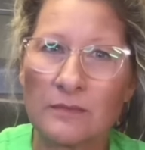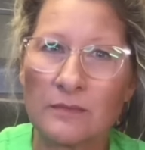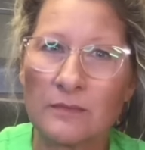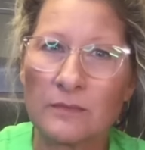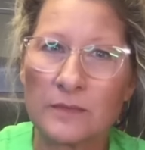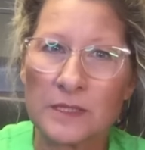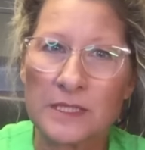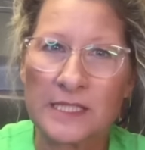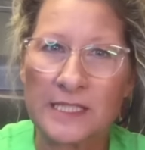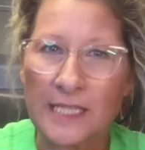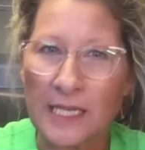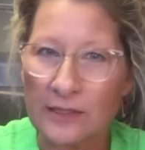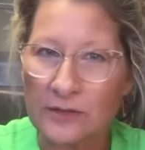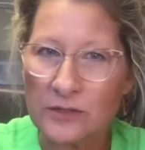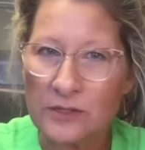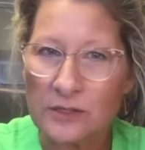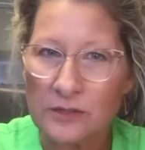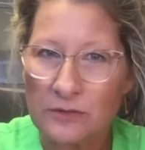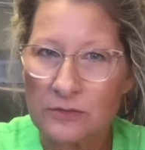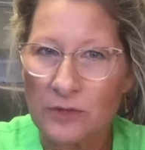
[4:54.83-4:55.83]
that
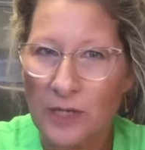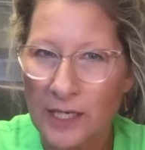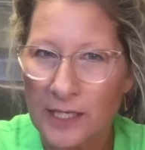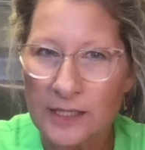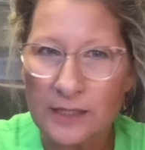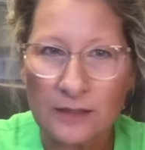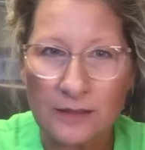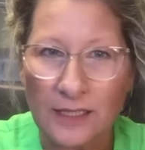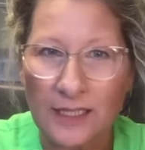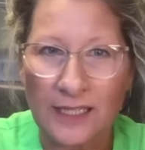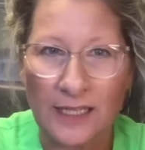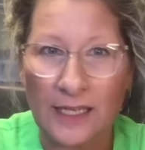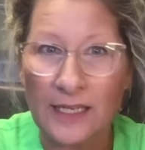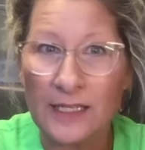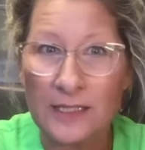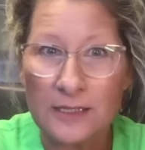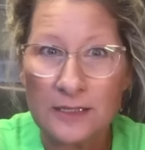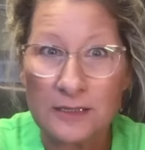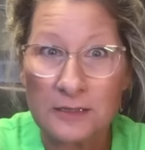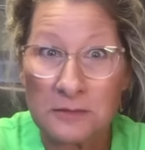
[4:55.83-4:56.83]
sounds right, I
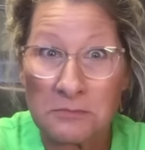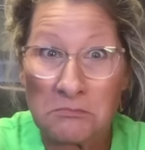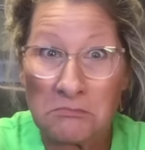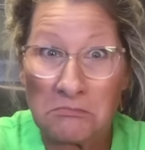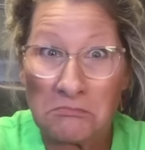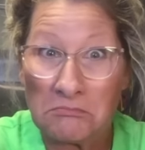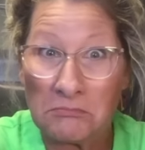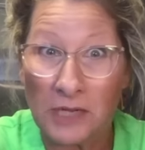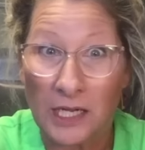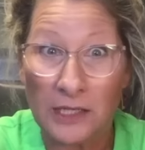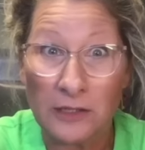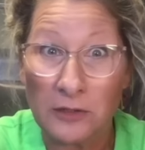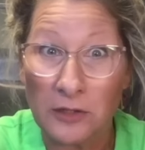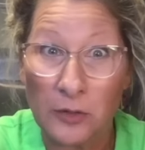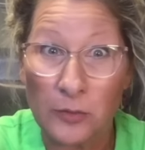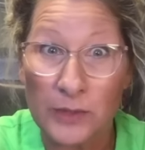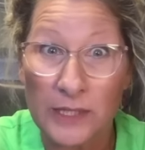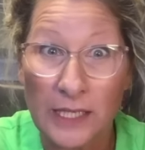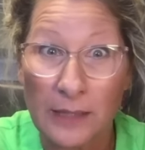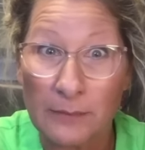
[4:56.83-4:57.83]
guess. I don't know
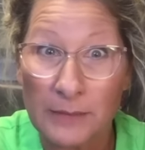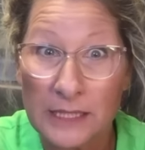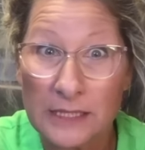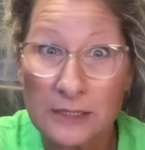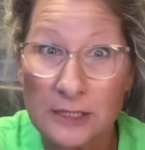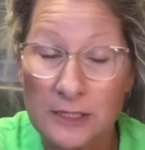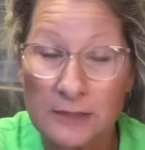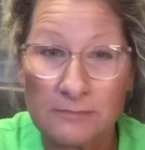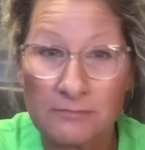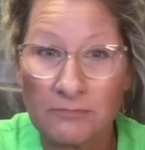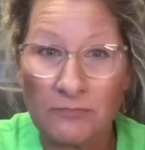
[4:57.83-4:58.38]
what that means.